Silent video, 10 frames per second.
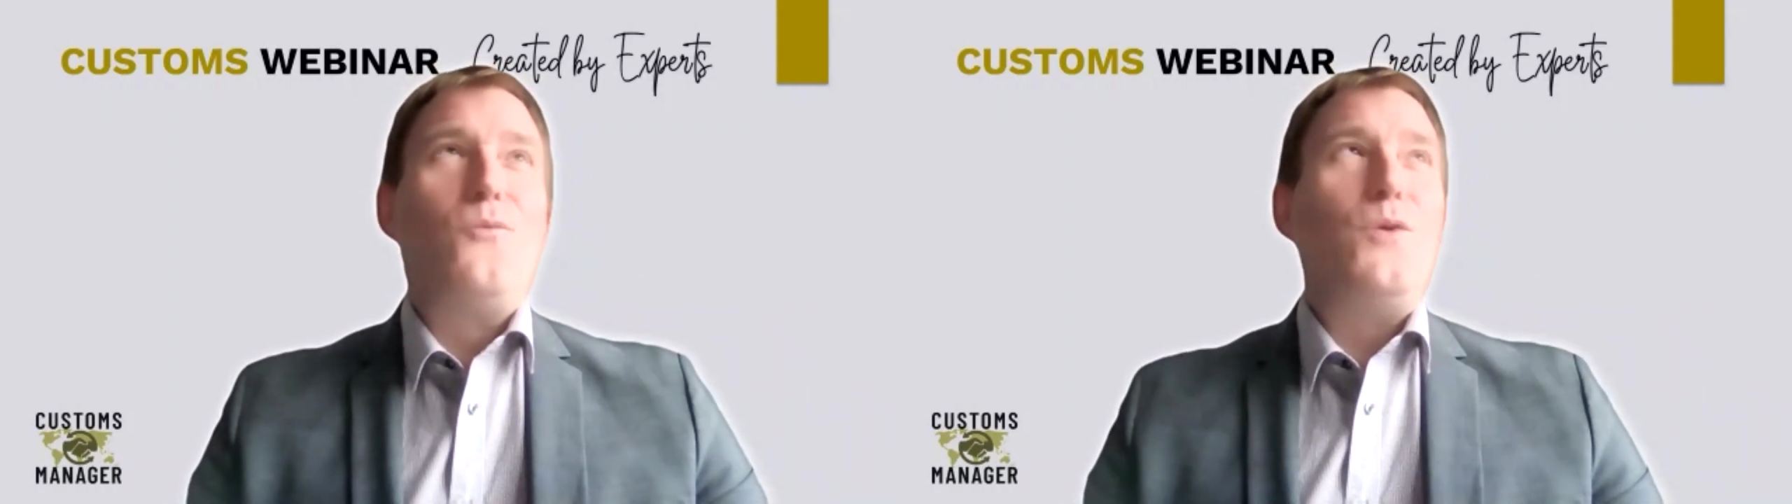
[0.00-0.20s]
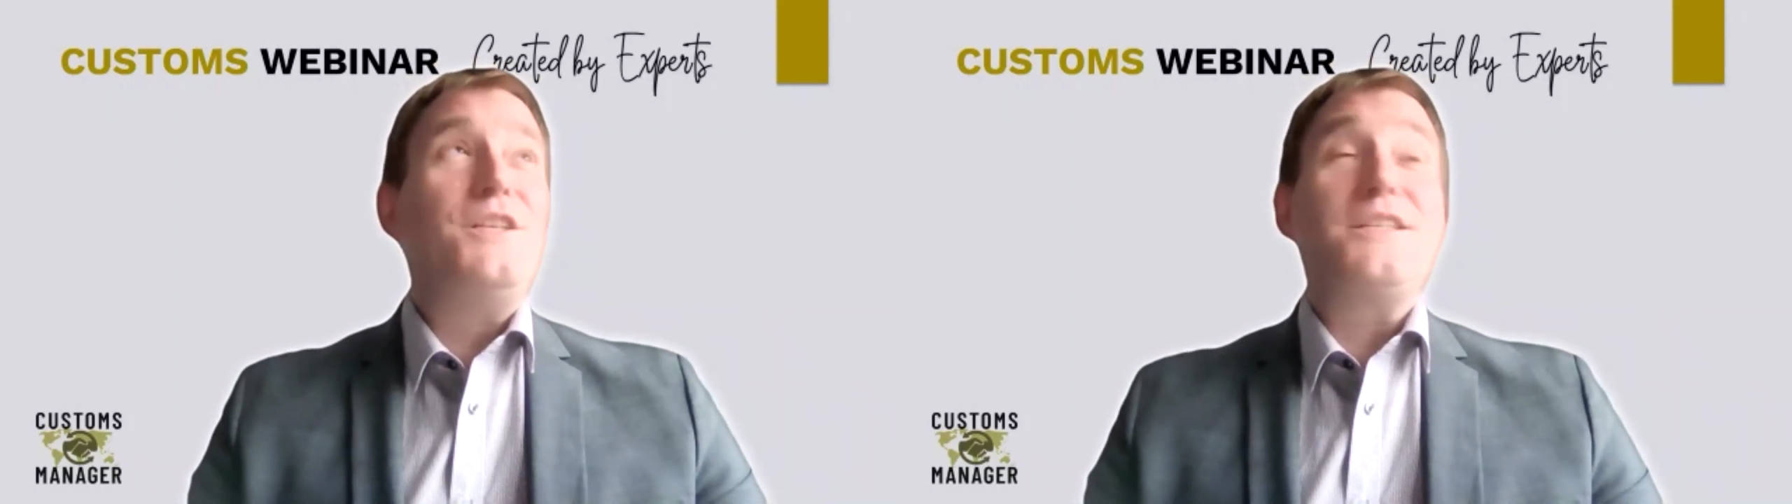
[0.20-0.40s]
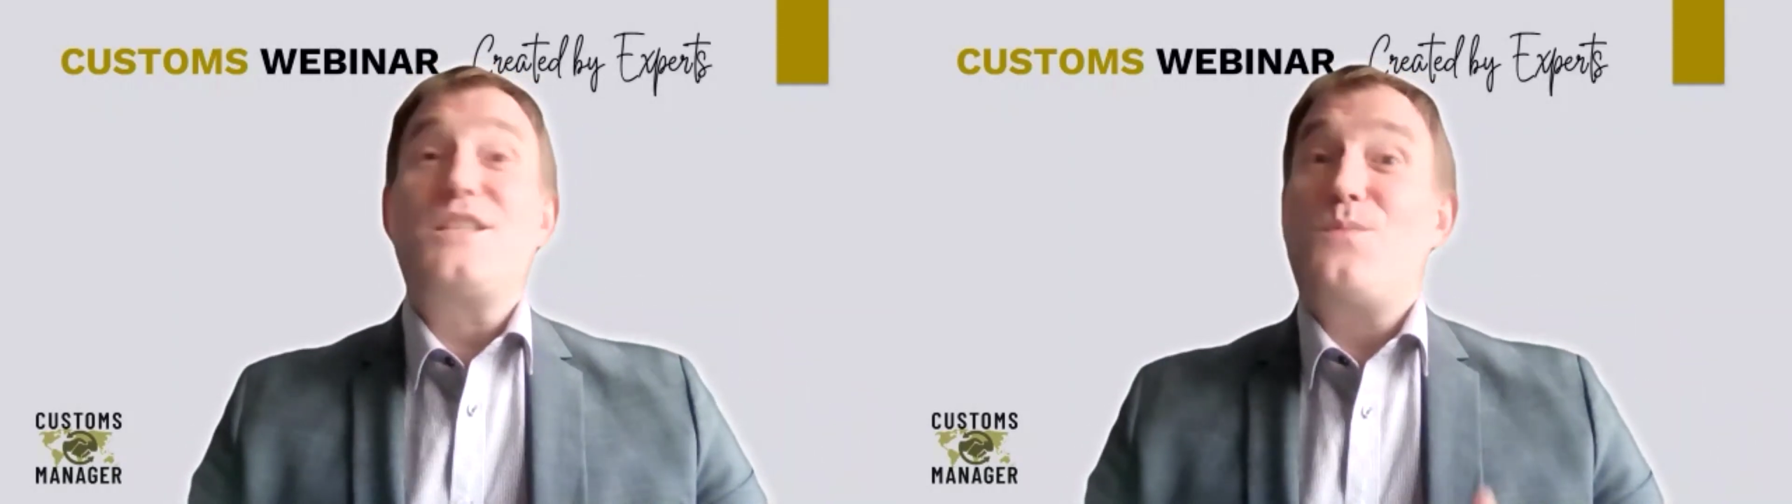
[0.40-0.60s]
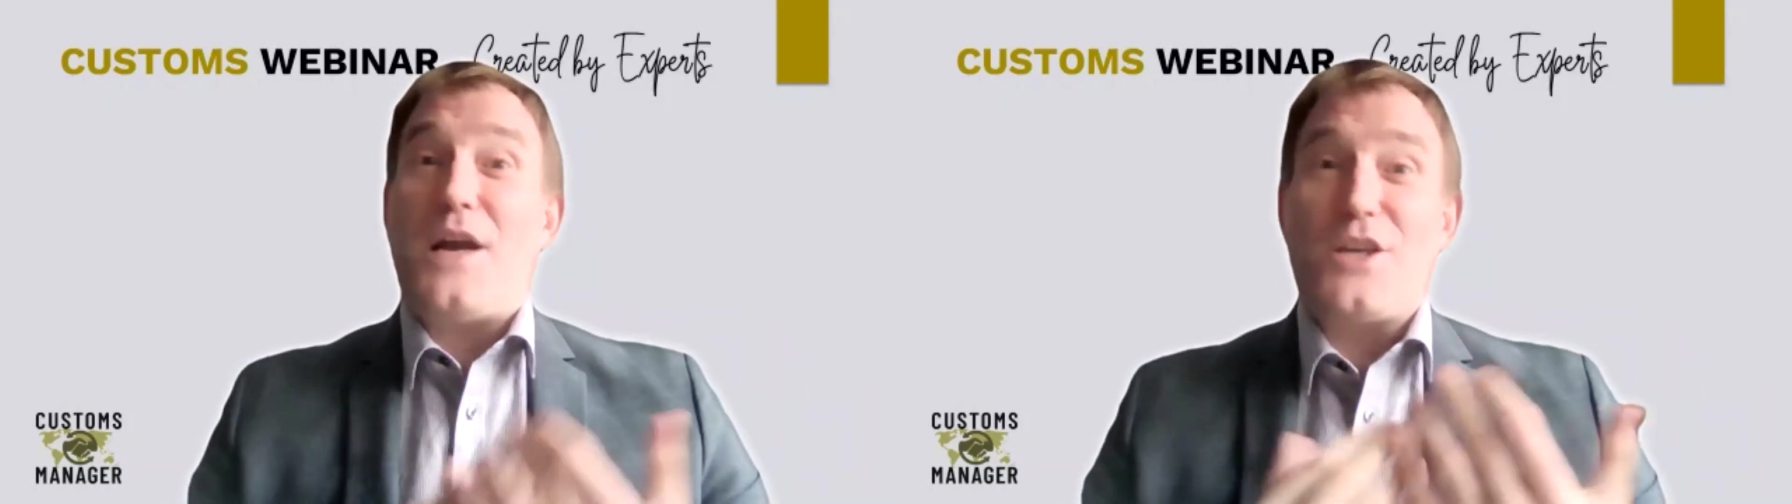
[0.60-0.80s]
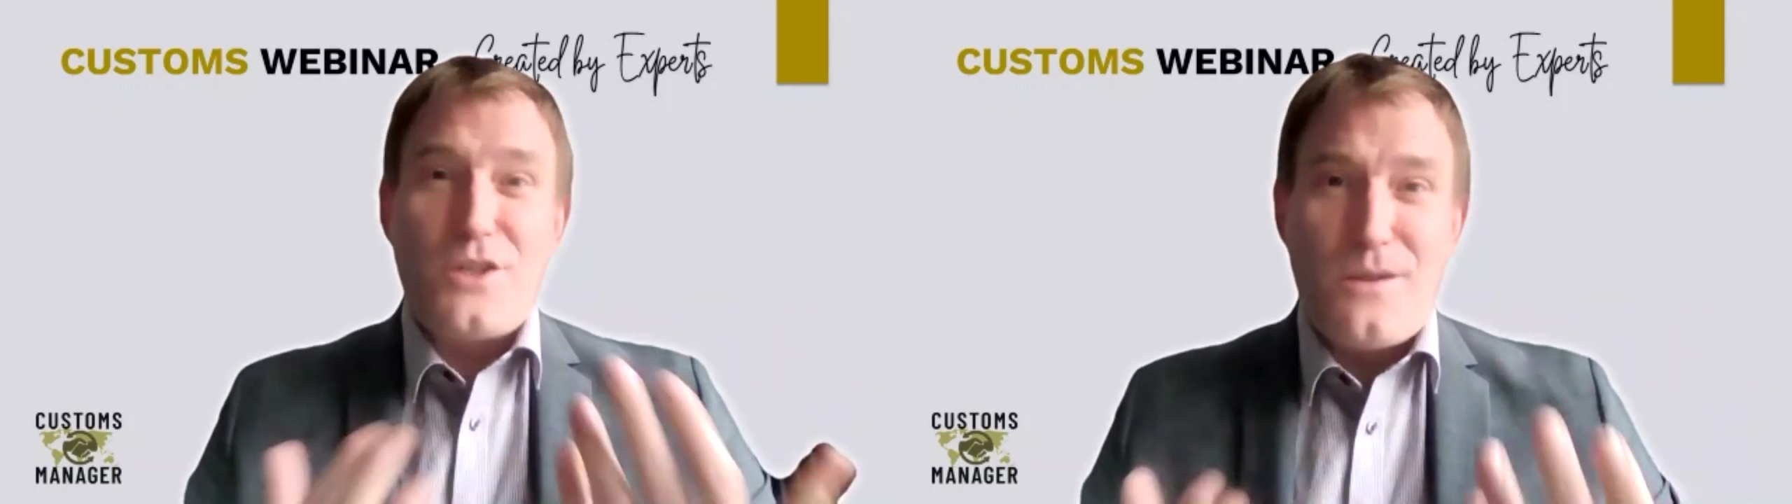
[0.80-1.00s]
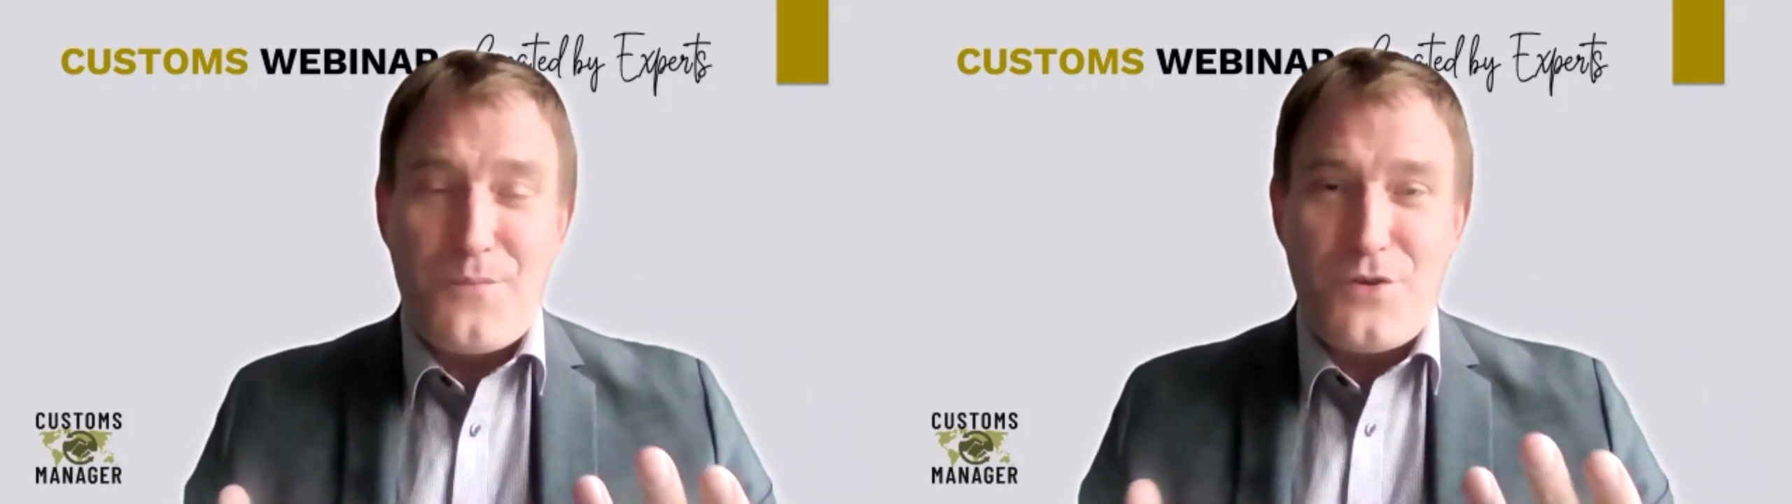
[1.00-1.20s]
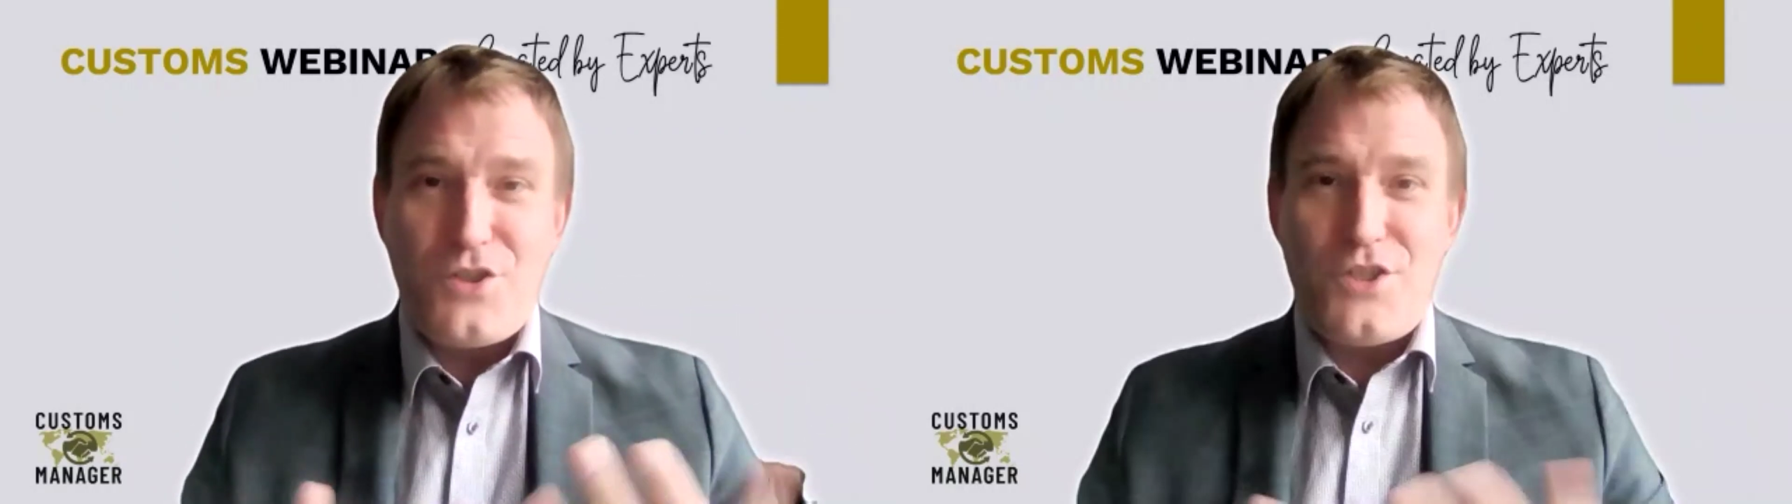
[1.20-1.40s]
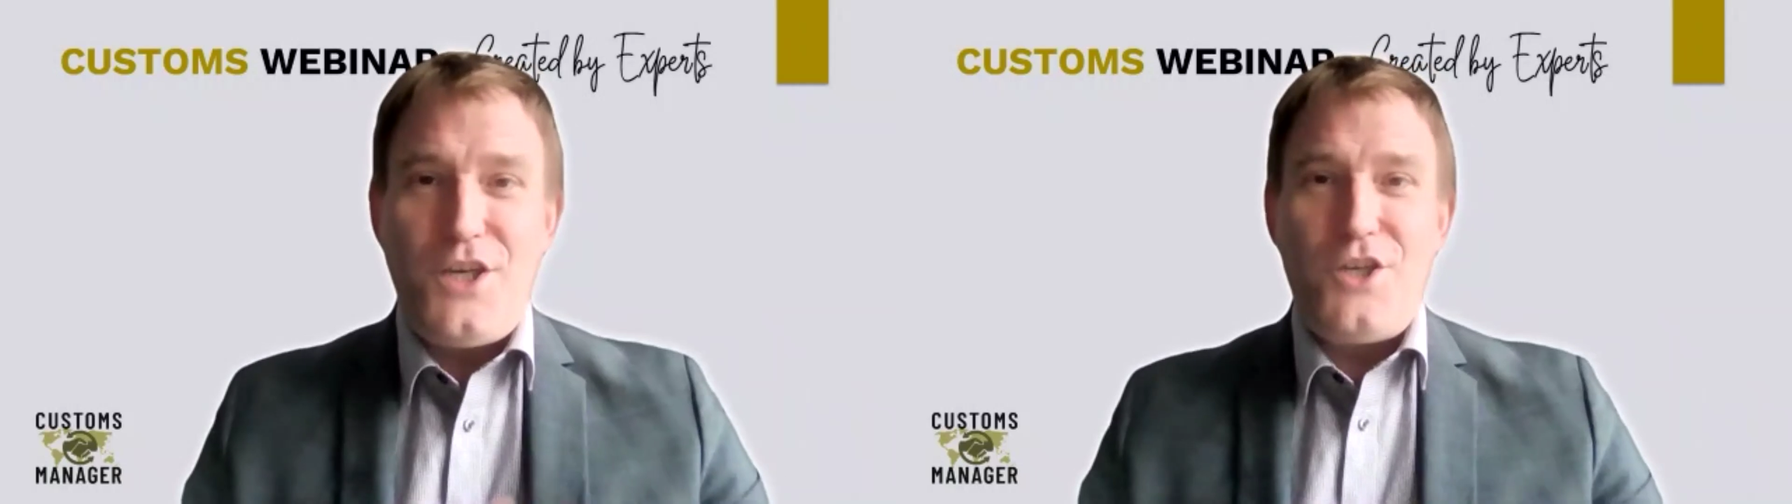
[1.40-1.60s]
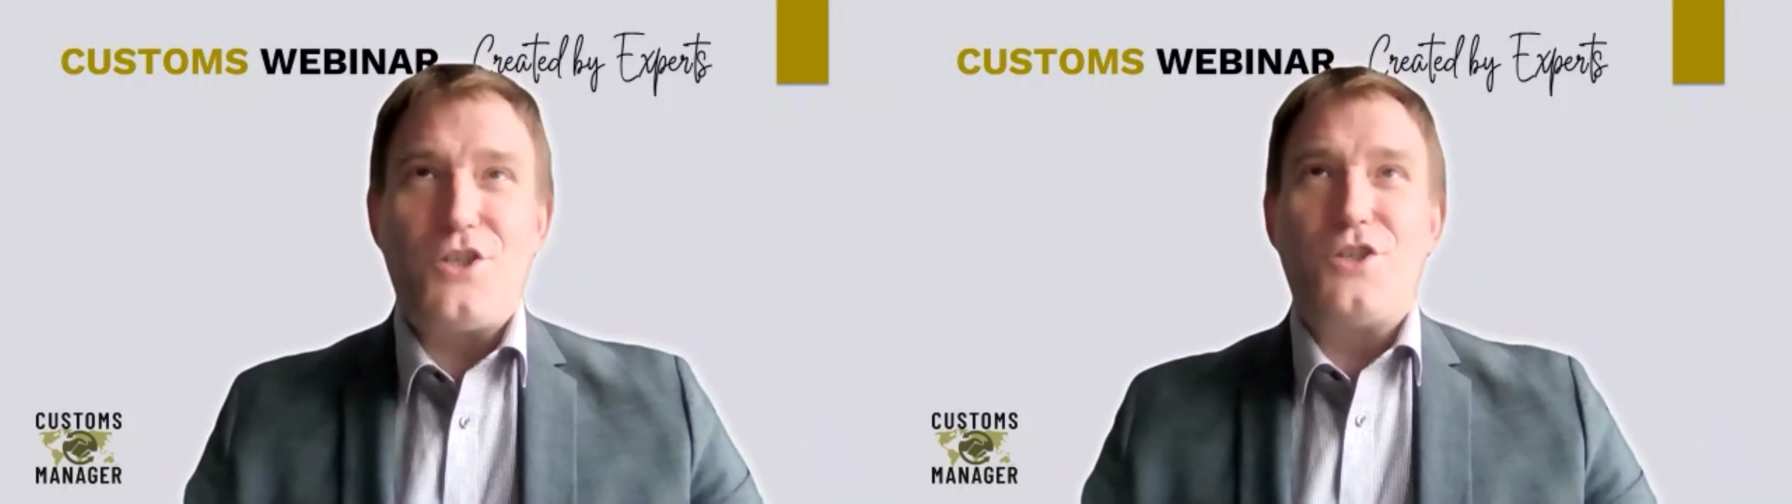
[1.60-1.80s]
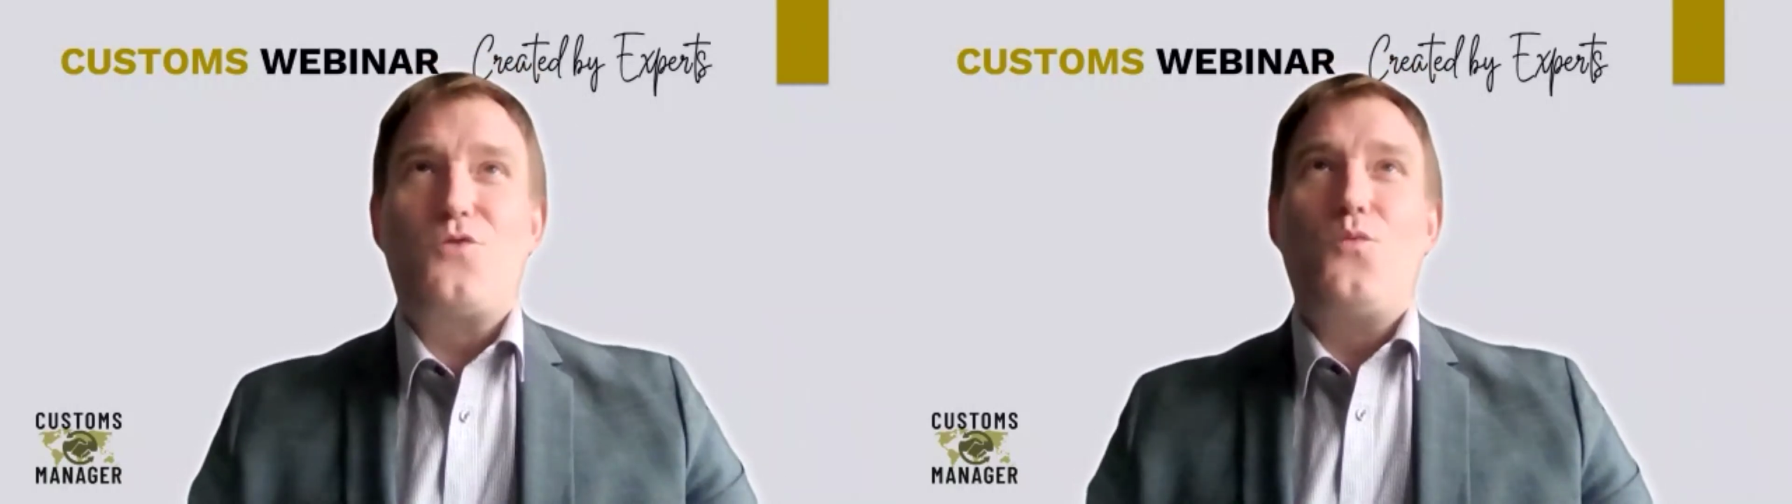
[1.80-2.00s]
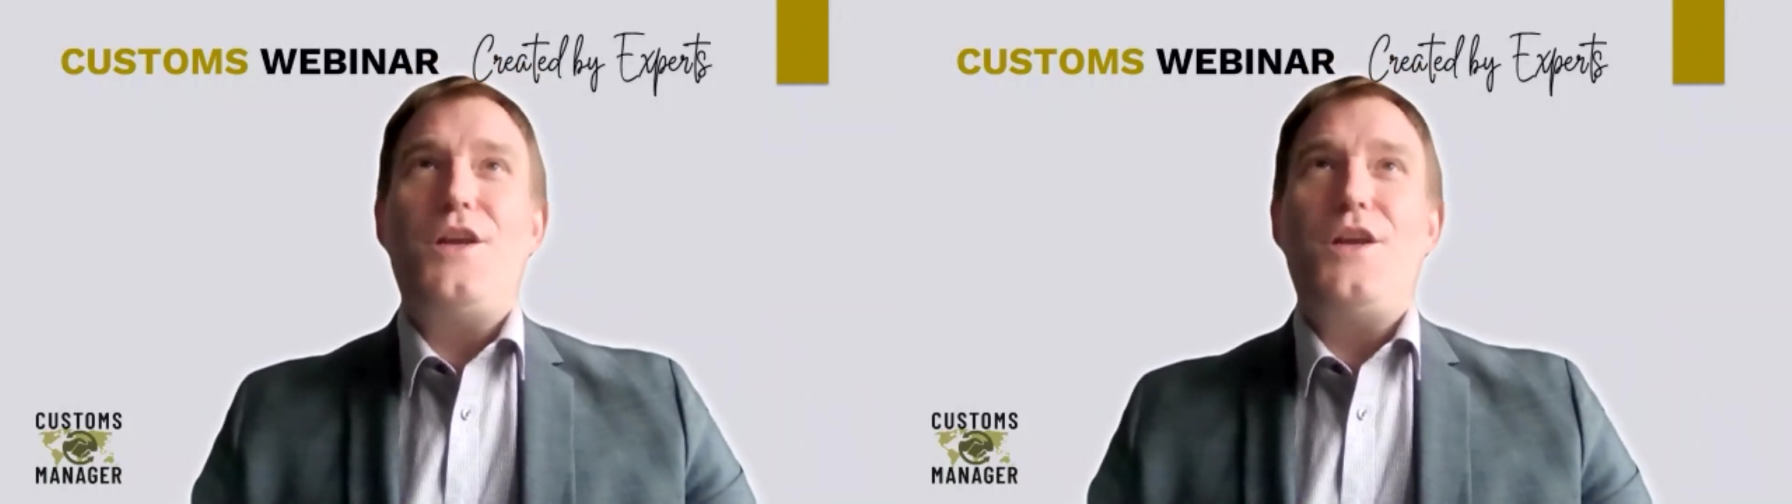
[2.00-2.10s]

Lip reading: We did special procedures.